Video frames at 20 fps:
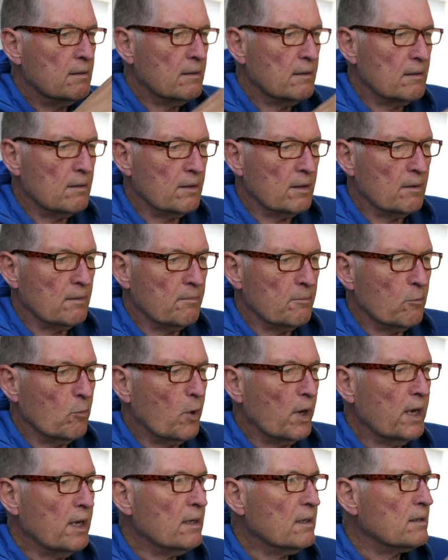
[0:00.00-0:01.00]
on the
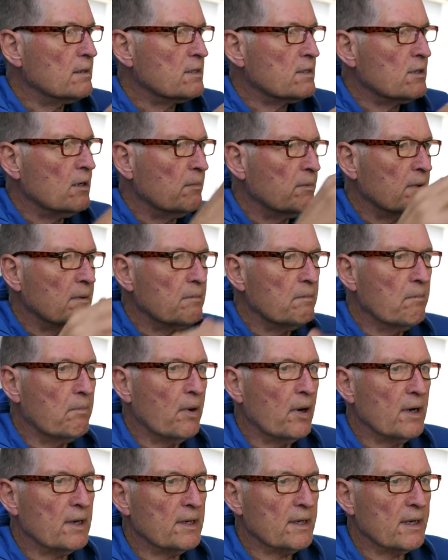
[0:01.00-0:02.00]
wing to stop it
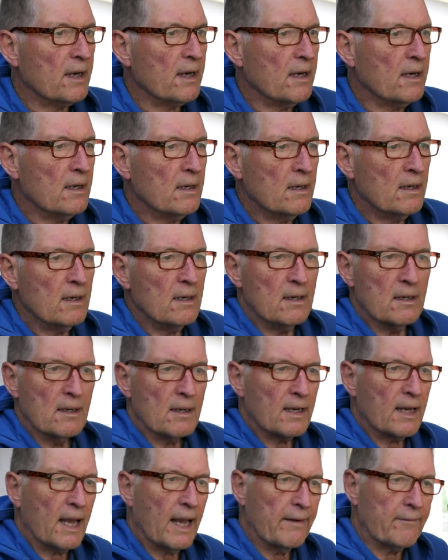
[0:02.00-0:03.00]
biting in,
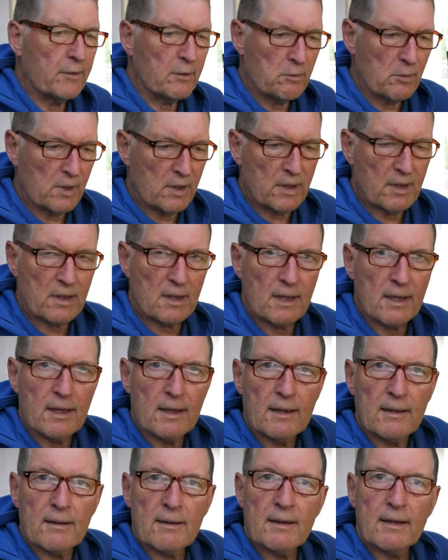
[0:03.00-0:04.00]
covered with
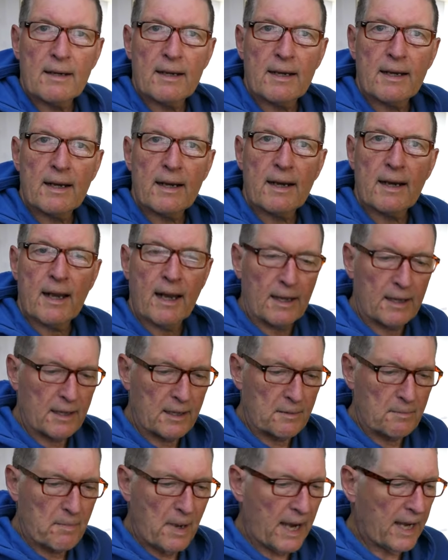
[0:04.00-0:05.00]
uh,
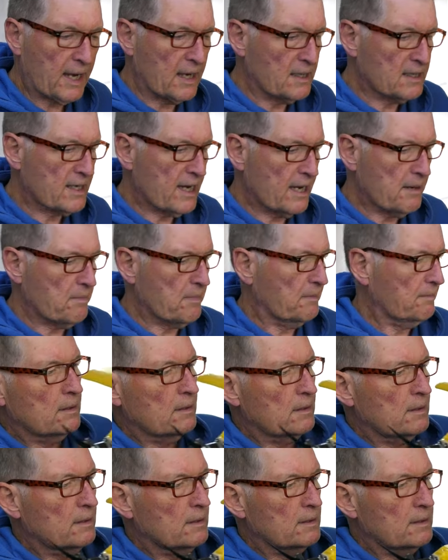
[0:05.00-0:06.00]
coloured packing tape.
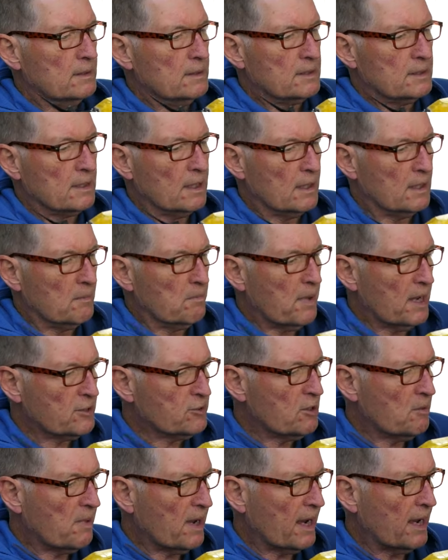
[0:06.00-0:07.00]
So the
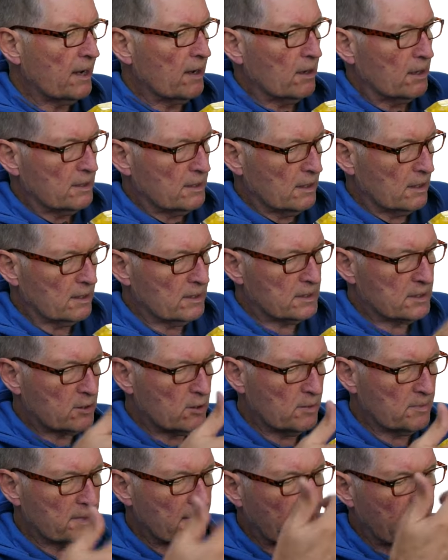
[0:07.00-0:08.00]
battery bay, I, I
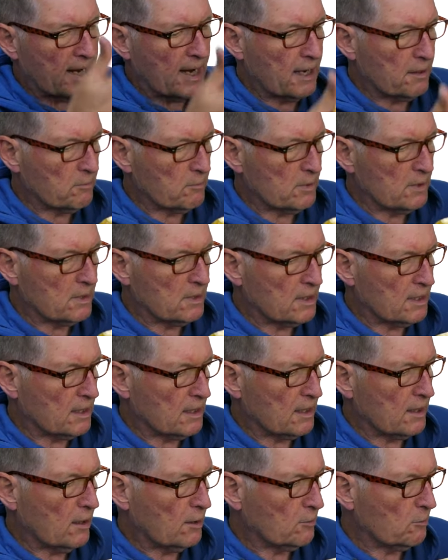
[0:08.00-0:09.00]
scooped that out with
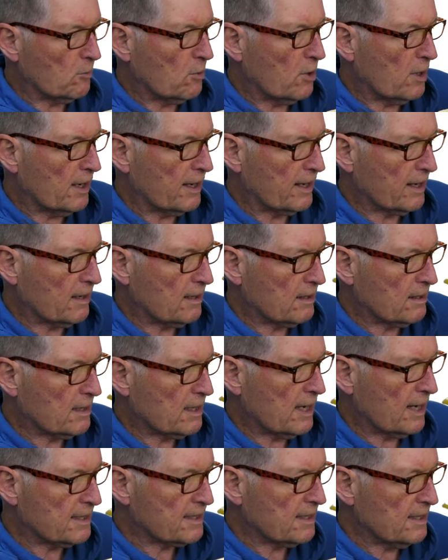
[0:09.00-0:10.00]
the hot wire
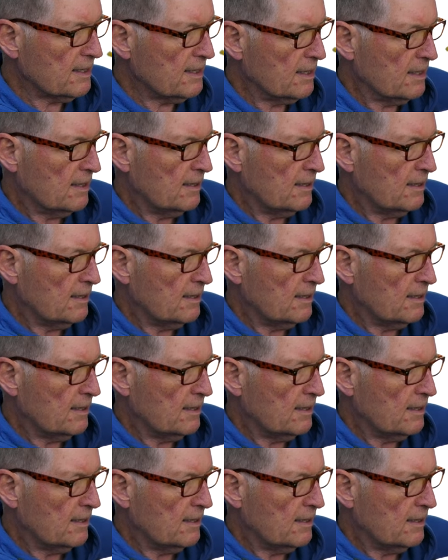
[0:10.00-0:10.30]
cutter